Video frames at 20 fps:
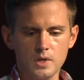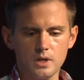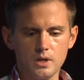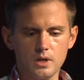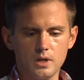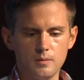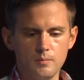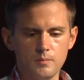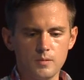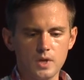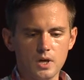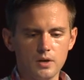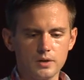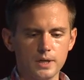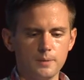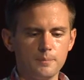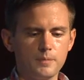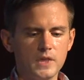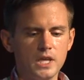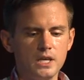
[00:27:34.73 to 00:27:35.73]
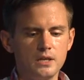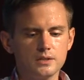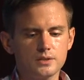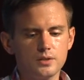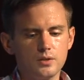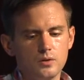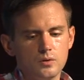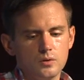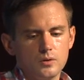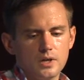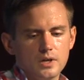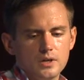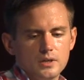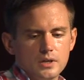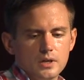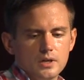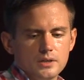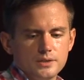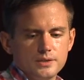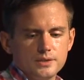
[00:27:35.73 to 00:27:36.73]
Okay, so
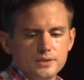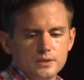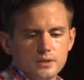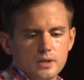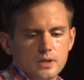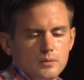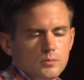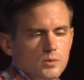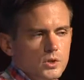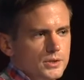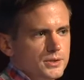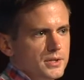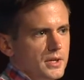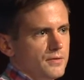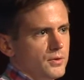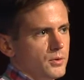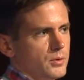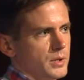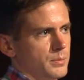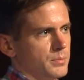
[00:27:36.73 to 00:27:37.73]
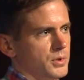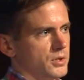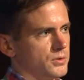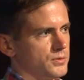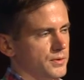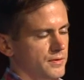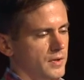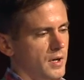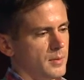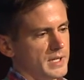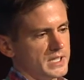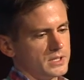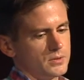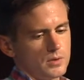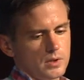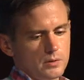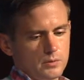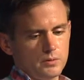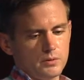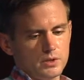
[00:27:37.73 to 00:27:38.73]
our more straightforward approach, we fall back to
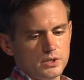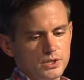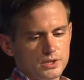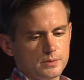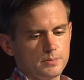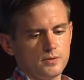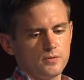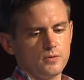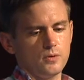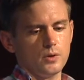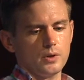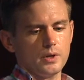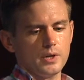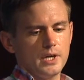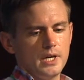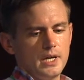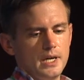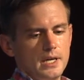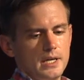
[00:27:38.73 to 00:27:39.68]
where we were just before.